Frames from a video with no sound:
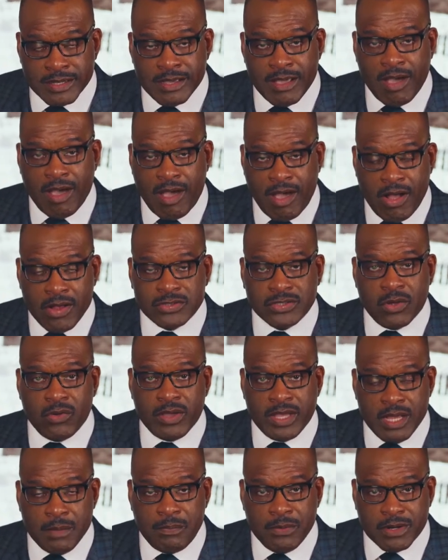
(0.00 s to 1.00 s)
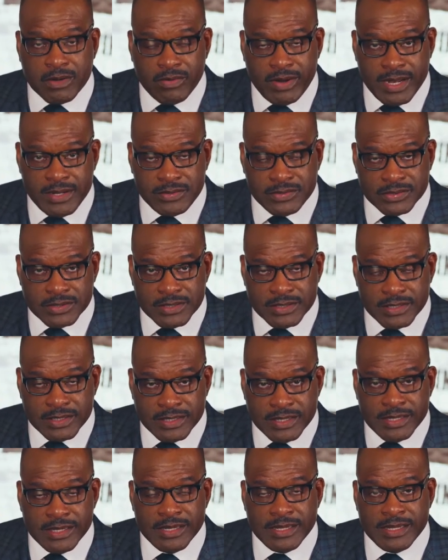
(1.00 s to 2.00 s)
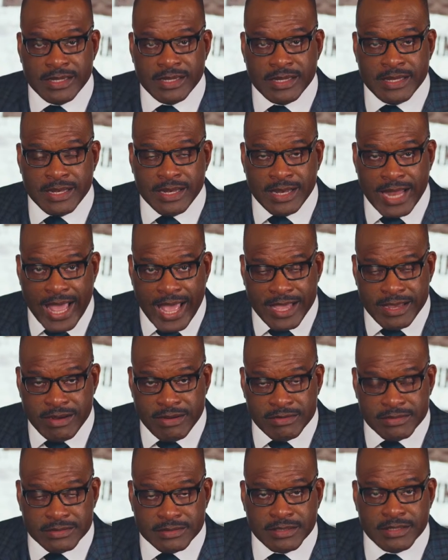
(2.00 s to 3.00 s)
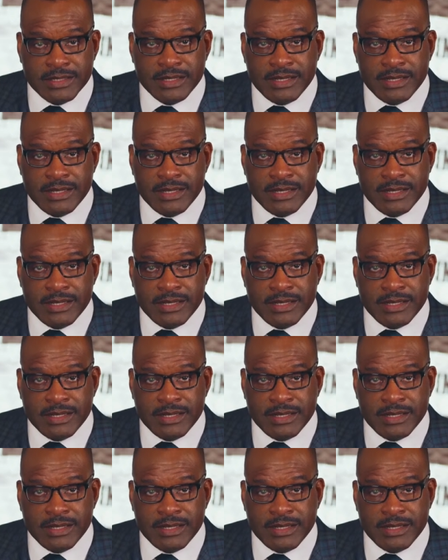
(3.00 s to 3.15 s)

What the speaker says: are also hypocrites, liars,